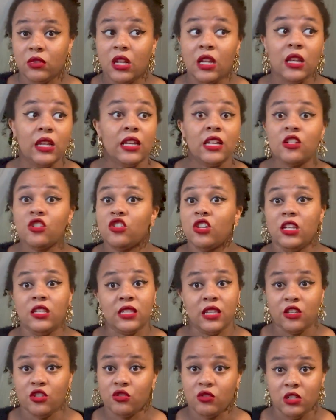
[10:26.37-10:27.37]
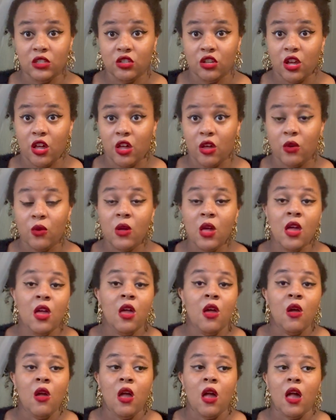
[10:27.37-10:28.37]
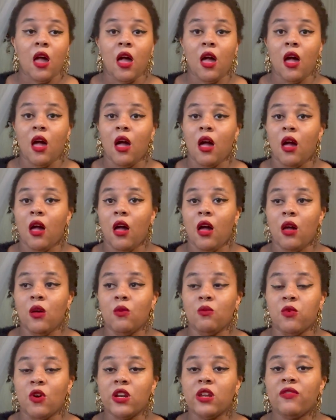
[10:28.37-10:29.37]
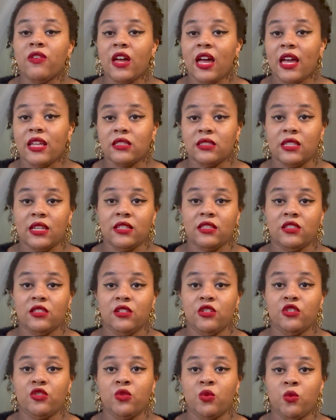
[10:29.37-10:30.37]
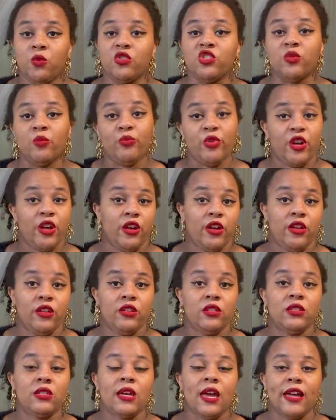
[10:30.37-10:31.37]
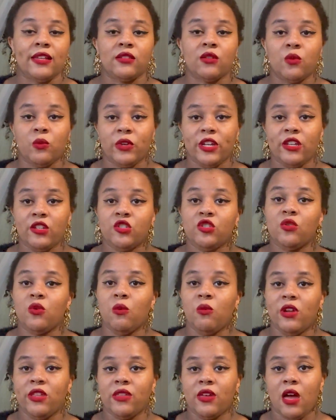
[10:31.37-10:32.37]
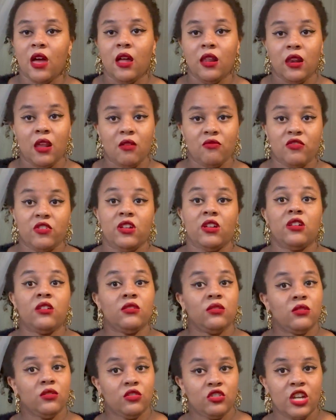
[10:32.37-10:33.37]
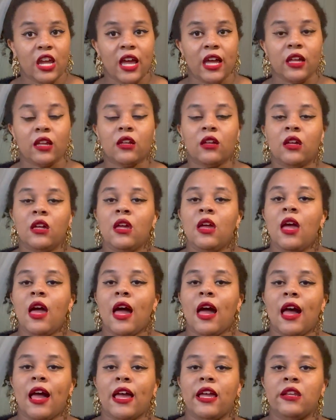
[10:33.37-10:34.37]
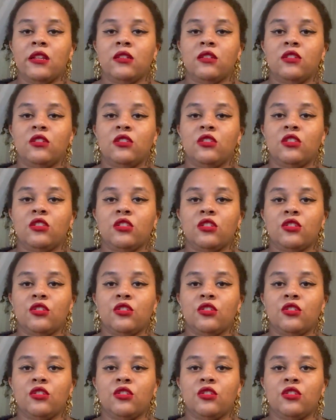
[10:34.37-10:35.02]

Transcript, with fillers: literally centuries ago, one of her ancestors was burned as a witch with her lover Jack. And